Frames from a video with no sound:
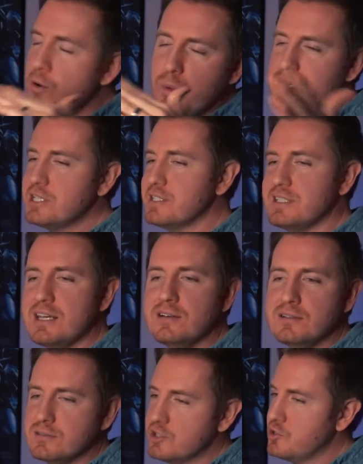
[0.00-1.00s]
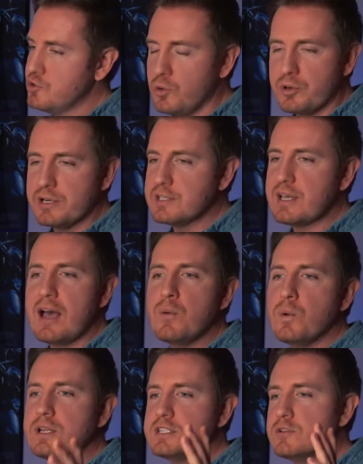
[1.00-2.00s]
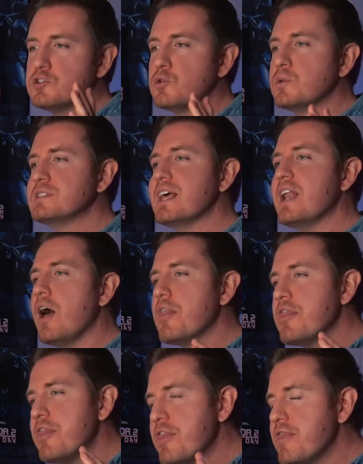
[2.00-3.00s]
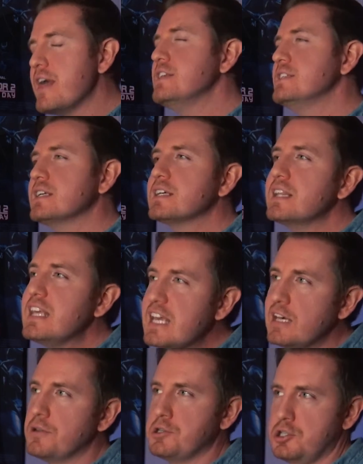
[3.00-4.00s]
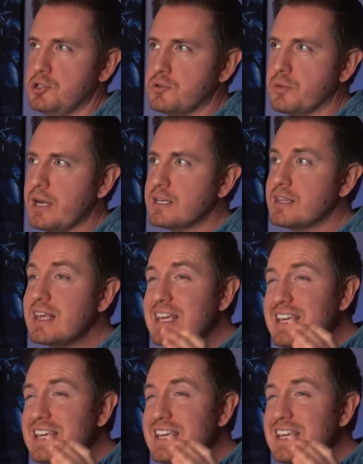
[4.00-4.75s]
I don't want to just tell stories, I want to tell stories that authentically illustrate the